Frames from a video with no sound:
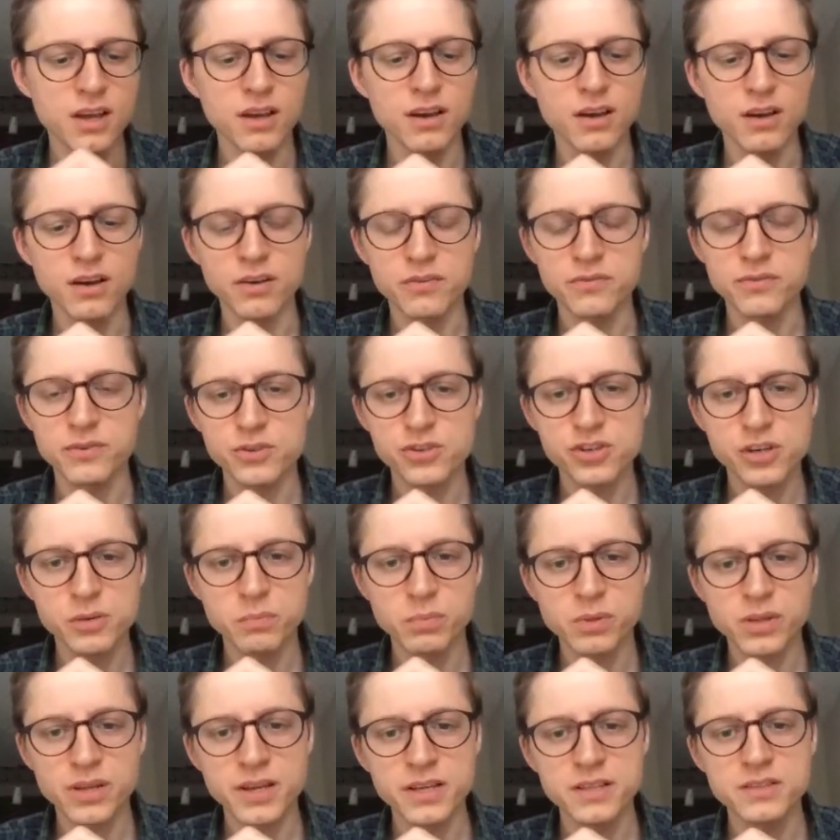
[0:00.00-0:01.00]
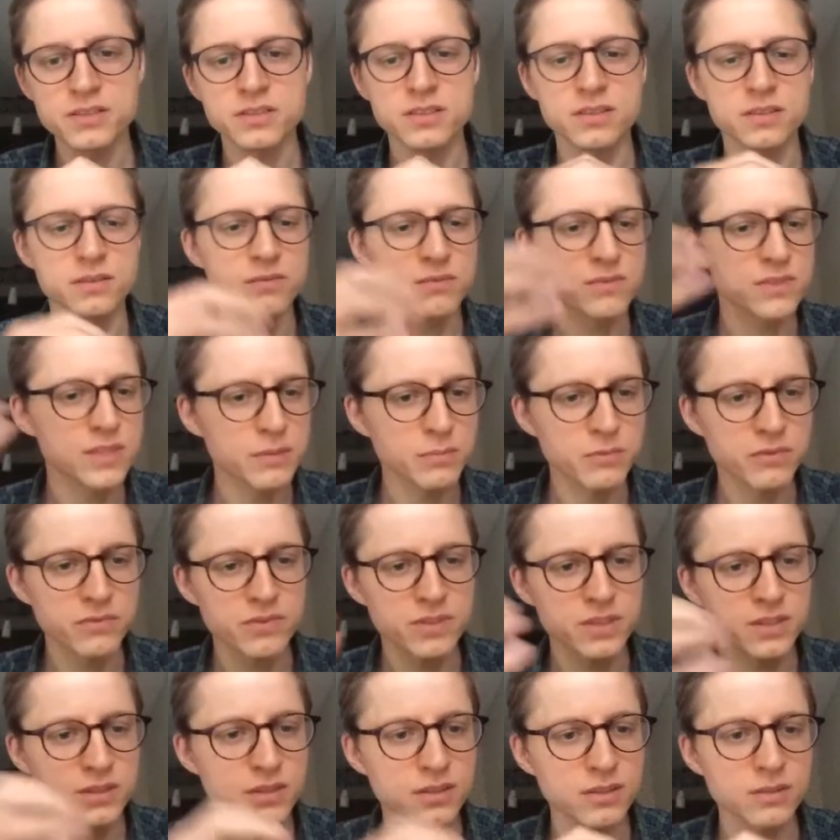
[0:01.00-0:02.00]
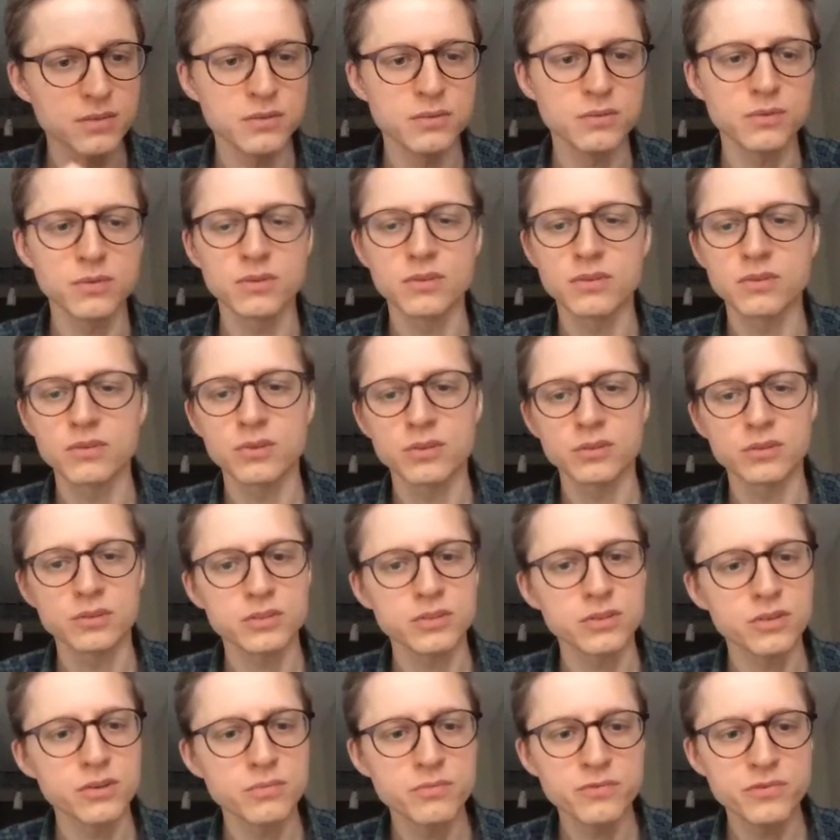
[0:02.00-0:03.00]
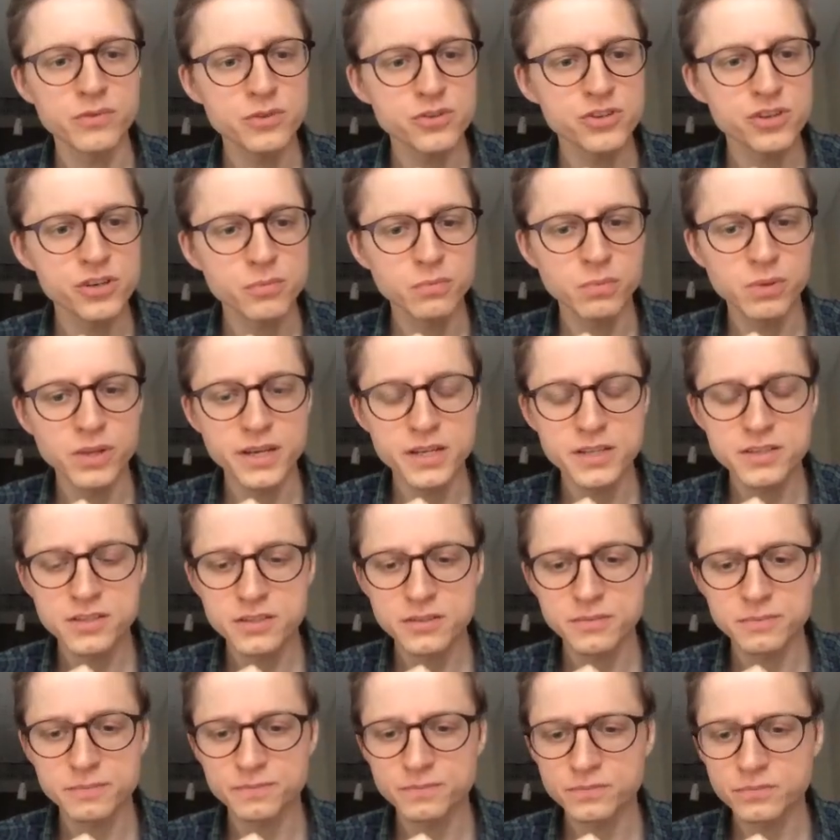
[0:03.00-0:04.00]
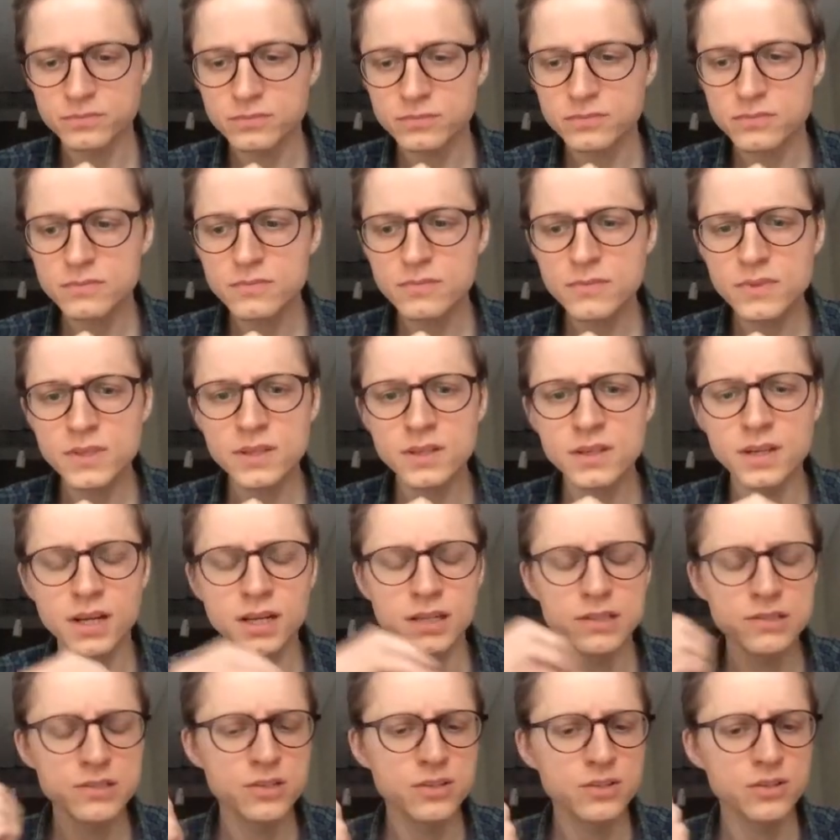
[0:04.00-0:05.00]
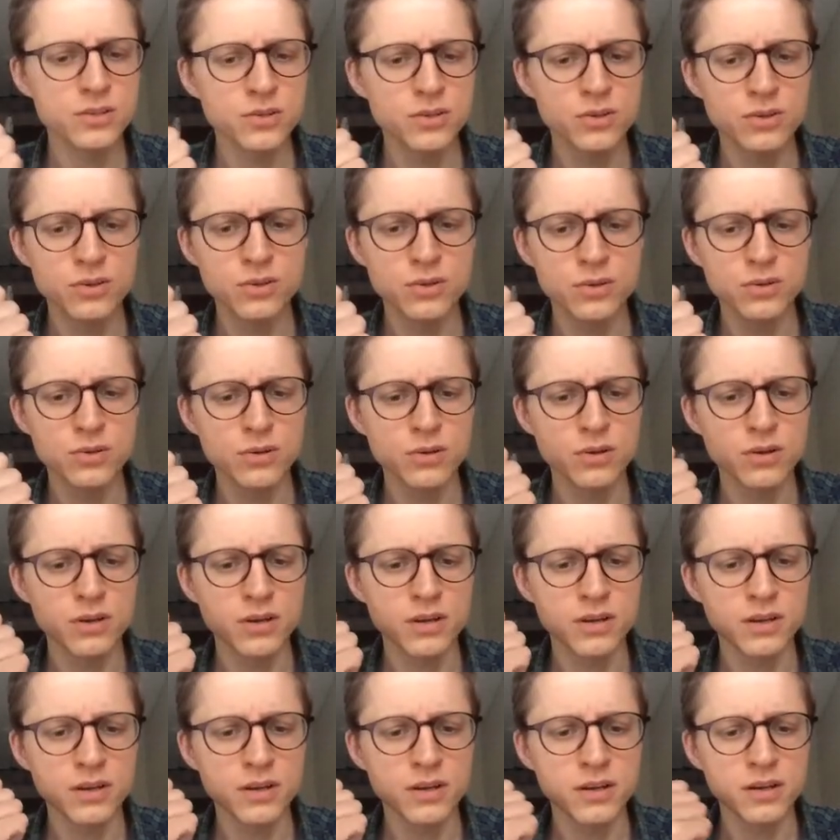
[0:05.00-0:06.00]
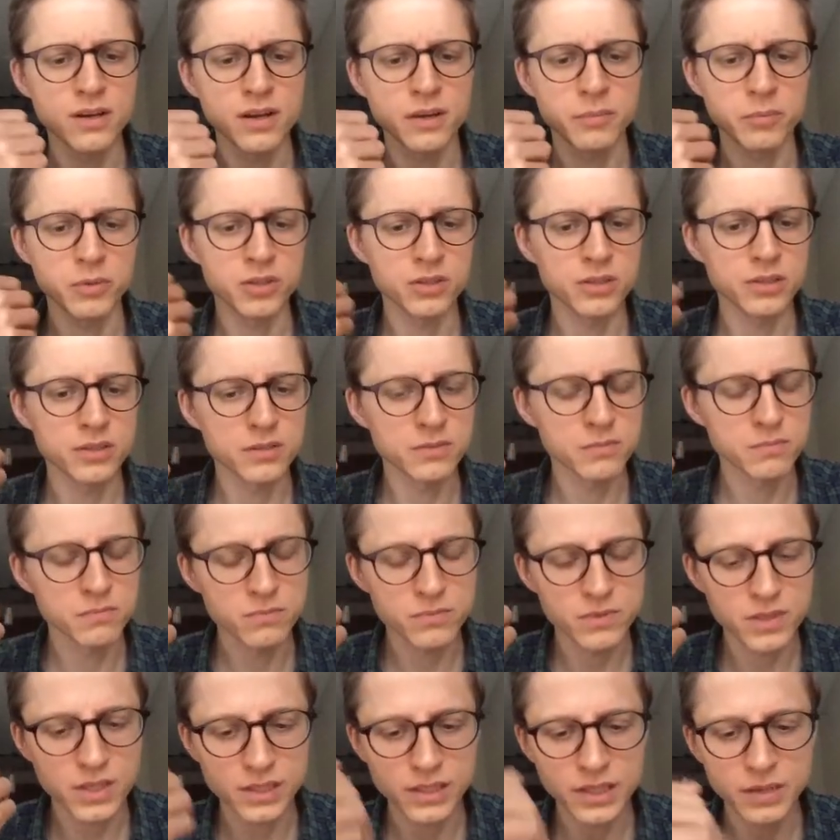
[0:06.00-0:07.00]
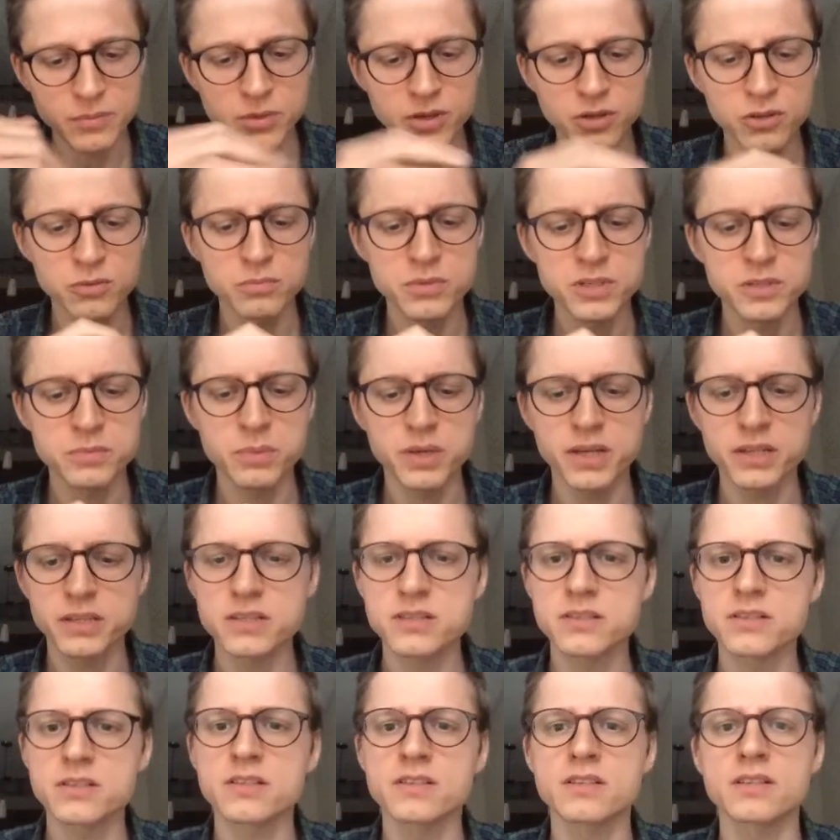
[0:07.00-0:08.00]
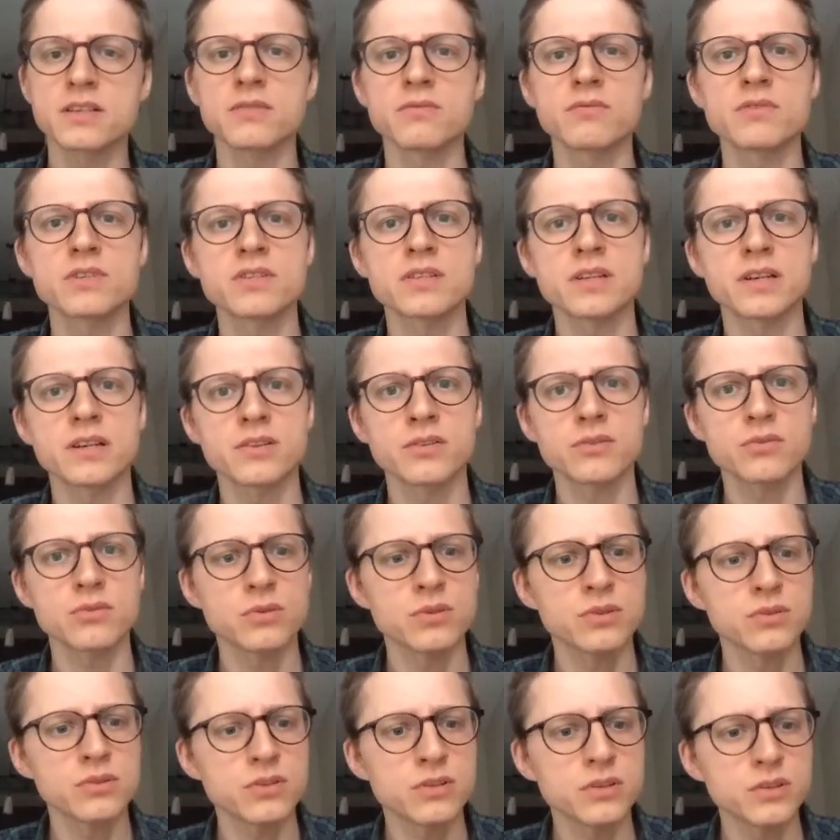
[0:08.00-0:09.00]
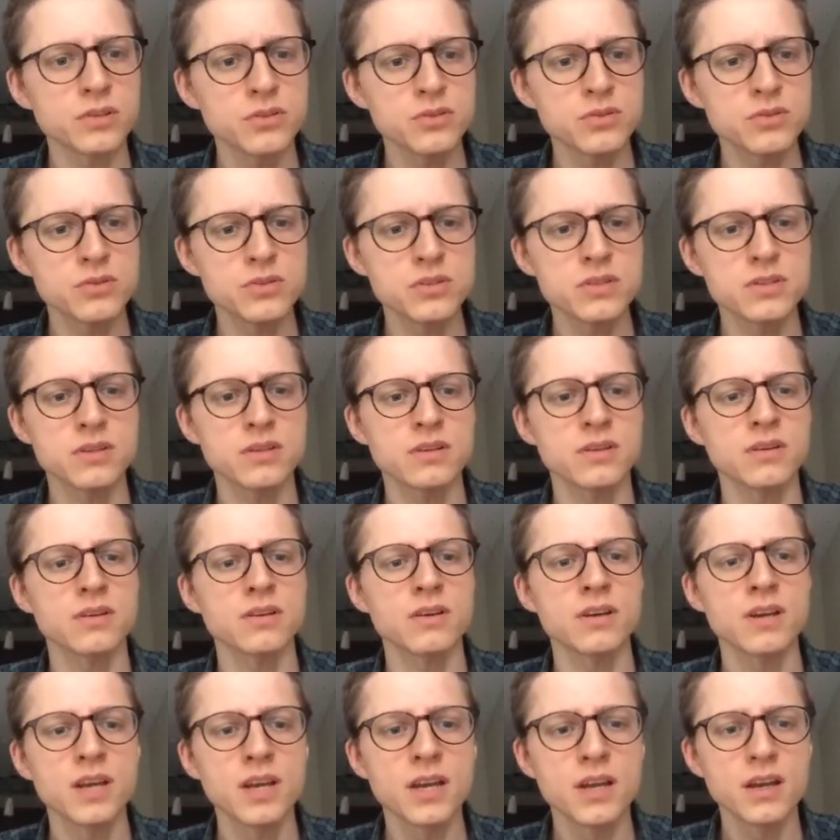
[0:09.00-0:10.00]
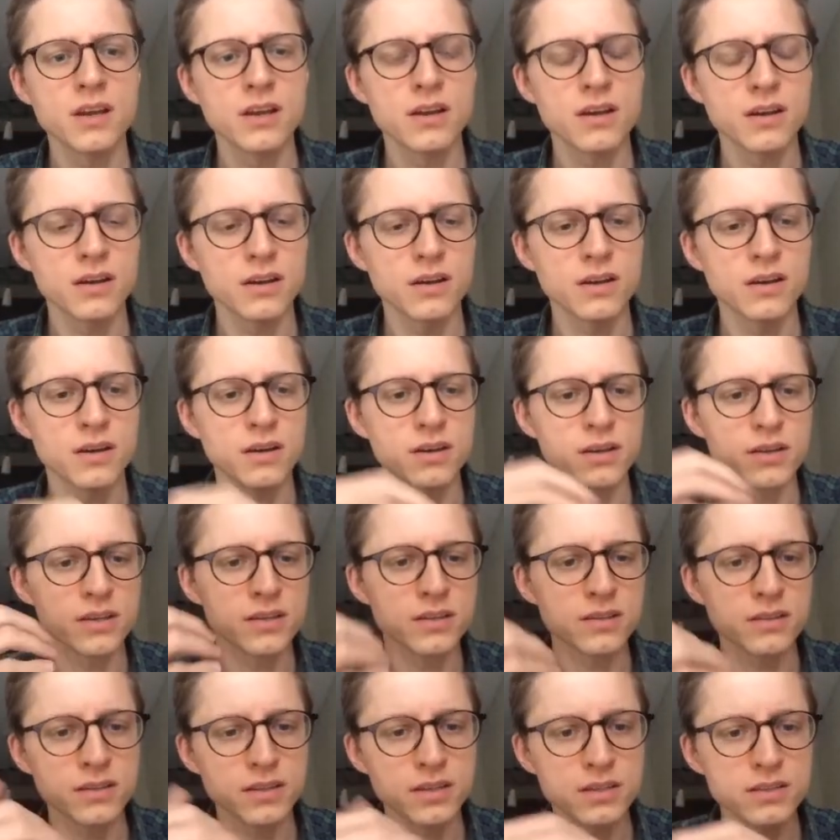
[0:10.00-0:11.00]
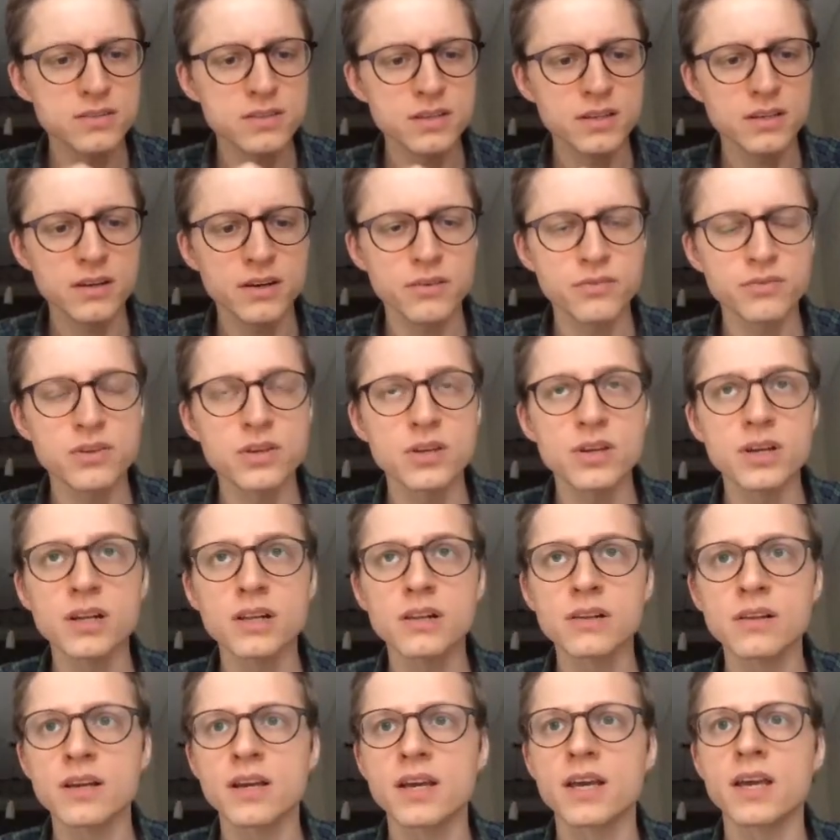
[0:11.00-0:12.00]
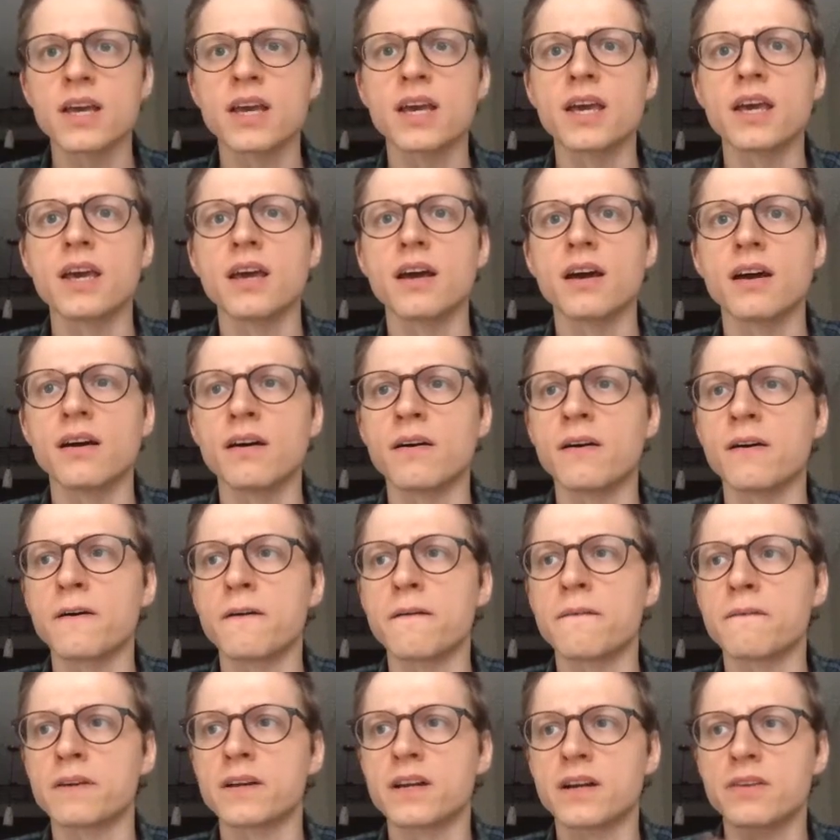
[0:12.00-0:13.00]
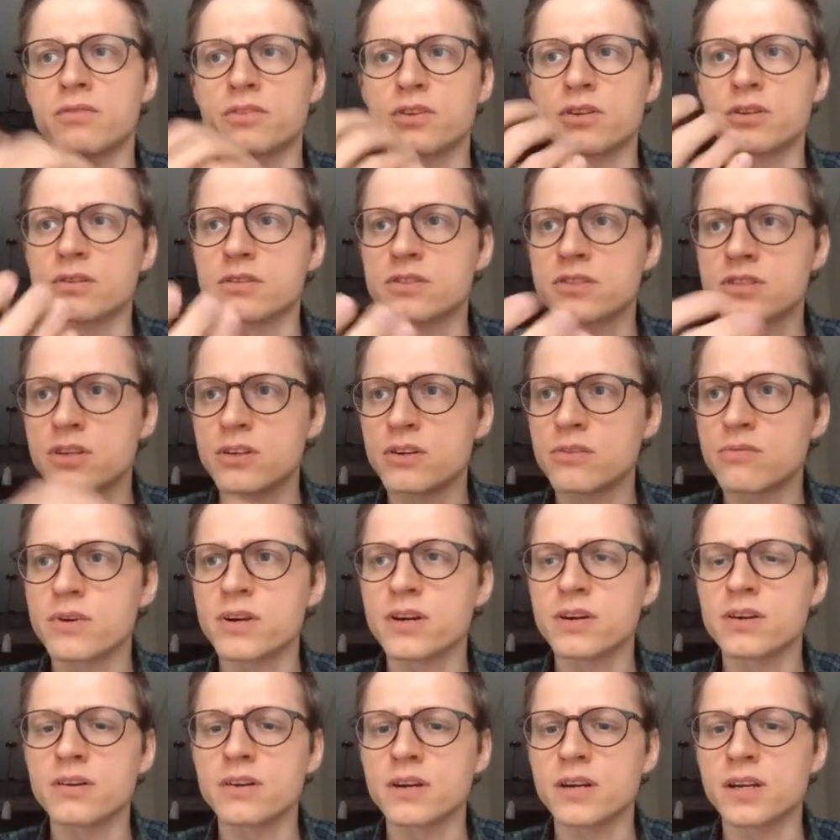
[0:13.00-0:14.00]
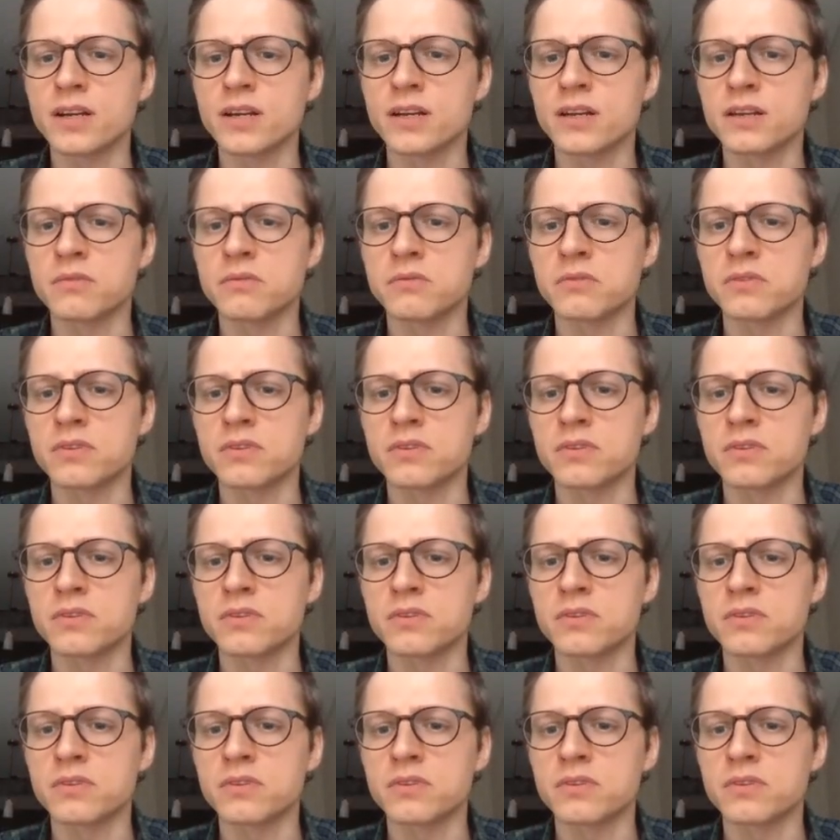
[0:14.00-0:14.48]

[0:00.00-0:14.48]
future plans and some of the long-term future plans. Also, I'm gonna talk about best practices that we start to introduce in the GraphQL. GraphQL Server and